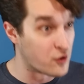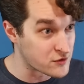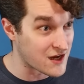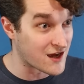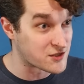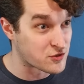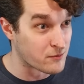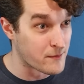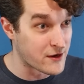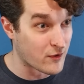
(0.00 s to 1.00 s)
those odds
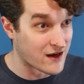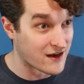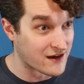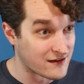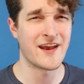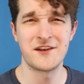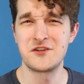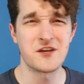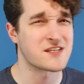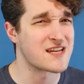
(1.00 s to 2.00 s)
trouble me greatly. And
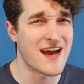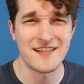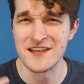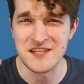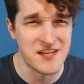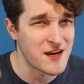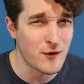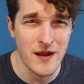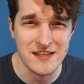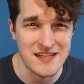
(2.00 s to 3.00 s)
just like the
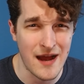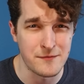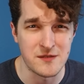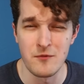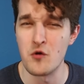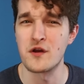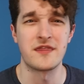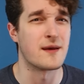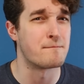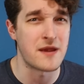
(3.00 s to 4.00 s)
cigarettes I'm
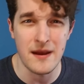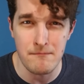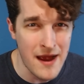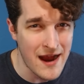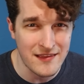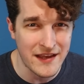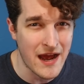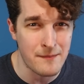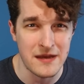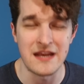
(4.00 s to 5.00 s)
smoking, the Big Mac that
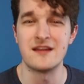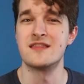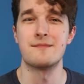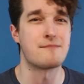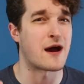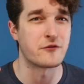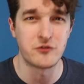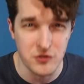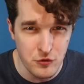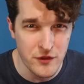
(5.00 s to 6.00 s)
I'm eating, the
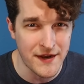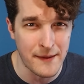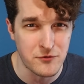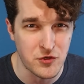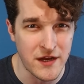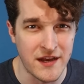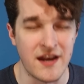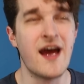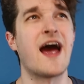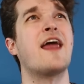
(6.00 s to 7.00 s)
Mountain Dew that I'm
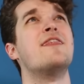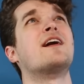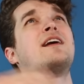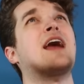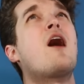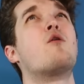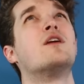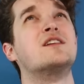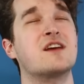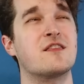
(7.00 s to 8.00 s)
drinking, and the
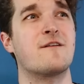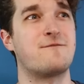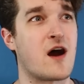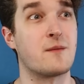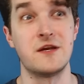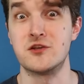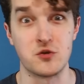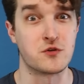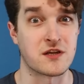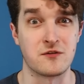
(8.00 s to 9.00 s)
countless other
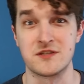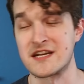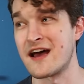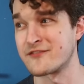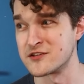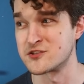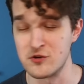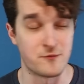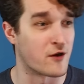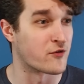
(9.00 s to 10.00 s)
pharmaceuticals that I've
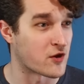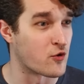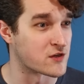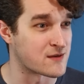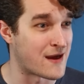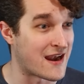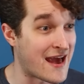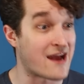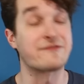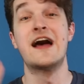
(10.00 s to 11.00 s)
consumed over the course of my
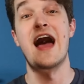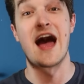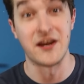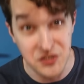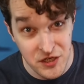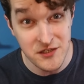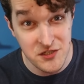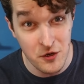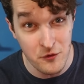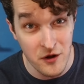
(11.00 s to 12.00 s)
life, I
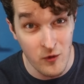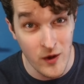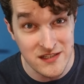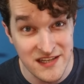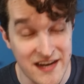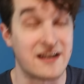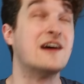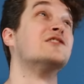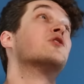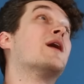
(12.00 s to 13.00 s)
just don't know what's in it,
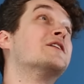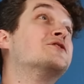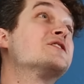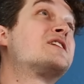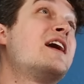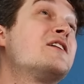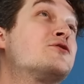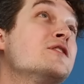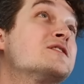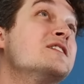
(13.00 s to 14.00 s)
so I just can't
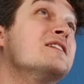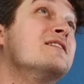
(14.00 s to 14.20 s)
trust it.